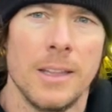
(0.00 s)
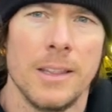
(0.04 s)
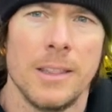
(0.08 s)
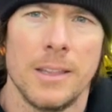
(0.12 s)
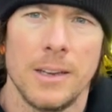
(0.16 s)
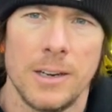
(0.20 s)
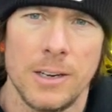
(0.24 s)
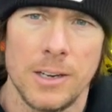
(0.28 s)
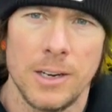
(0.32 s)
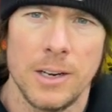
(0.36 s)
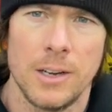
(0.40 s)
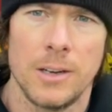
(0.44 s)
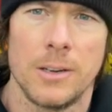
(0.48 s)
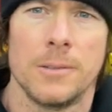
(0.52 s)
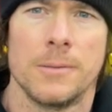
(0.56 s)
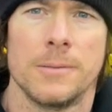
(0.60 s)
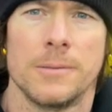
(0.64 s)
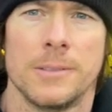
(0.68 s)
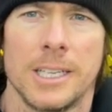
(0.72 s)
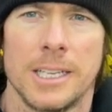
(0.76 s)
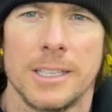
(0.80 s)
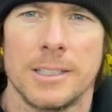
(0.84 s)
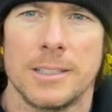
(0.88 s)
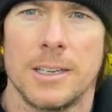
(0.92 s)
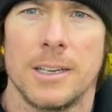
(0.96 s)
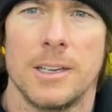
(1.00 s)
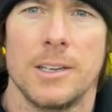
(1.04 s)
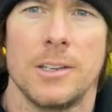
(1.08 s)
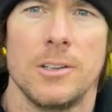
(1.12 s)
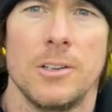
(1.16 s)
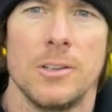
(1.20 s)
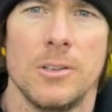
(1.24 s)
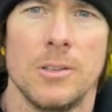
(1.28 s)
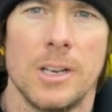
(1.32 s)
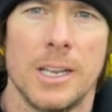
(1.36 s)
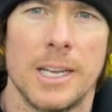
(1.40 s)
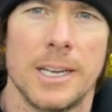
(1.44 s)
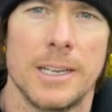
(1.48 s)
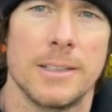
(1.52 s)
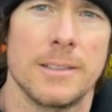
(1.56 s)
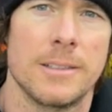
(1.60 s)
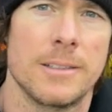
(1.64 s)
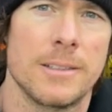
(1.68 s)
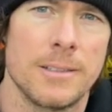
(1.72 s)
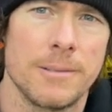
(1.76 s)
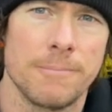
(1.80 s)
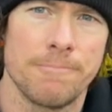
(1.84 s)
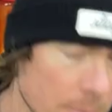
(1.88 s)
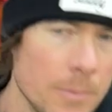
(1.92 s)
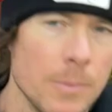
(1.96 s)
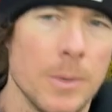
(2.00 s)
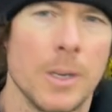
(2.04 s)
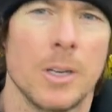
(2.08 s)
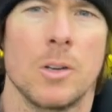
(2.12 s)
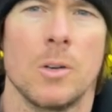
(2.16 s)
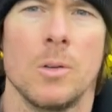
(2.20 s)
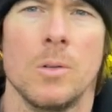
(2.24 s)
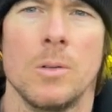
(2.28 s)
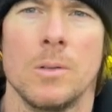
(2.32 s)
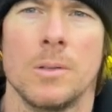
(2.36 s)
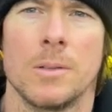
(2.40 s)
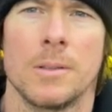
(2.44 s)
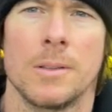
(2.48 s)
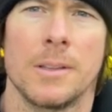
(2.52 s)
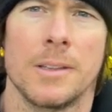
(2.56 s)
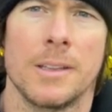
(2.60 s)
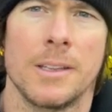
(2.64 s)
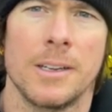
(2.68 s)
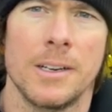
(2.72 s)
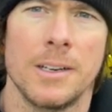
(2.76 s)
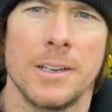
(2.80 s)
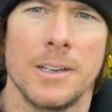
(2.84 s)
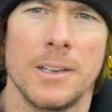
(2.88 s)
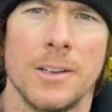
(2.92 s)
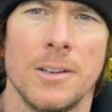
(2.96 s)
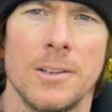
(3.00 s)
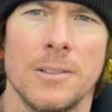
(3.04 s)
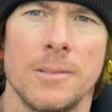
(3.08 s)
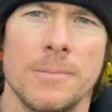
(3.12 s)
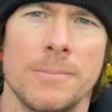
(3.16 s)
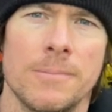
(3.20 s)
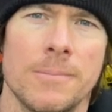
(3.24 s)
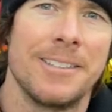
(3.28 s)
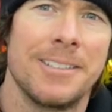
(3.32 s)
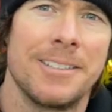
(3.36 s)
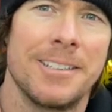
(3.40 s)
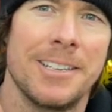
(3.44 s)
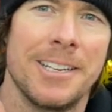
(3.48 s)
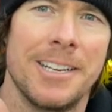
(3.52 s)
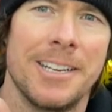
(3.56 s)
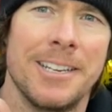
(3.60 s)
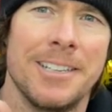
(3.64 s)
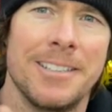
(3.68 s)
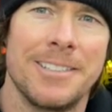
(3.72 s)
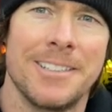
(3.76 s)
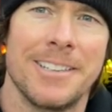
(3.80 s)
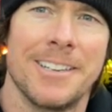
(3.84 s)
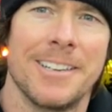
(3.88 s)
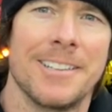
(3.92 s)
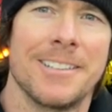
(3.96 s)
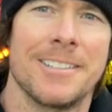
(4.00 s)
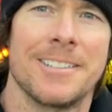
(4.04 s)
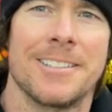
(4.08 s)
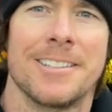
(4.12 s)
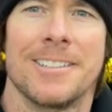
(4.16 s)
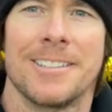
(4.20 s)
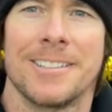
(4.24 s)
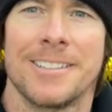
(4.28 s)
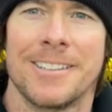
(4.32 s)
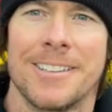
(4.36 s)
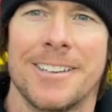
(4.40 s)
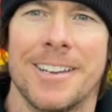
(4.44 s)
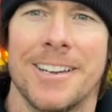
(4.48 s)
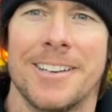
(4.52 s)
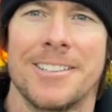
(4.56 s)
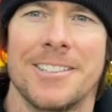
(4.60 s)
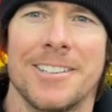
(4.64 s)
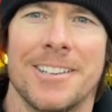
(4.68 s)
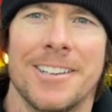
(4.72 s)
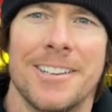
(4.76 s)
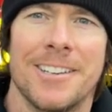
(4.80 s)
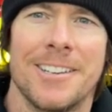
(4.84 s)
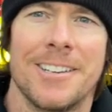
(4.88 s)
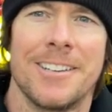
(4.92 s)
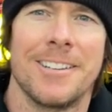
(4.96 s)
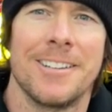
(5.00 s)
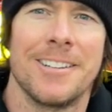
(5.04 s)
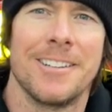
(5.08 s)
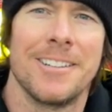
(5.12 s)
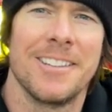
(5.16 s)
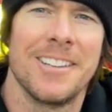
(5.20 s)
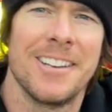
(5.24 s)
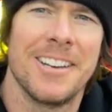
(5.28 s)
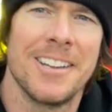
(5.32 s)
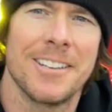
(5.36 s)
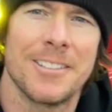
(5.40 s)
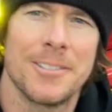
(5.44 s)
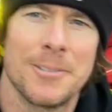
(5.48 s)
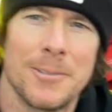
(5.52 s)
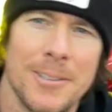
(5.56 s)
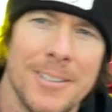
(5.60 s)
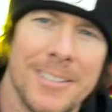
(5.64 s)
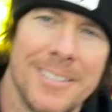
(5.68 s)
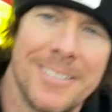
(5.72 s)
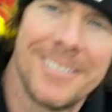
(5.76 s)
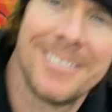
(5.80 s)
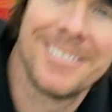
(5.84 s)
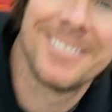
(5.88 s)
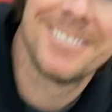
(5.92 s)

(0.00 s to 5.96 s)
there you go. That's how you do lights. But cool. There you go. Take it easy, guys. Catch you on the next one.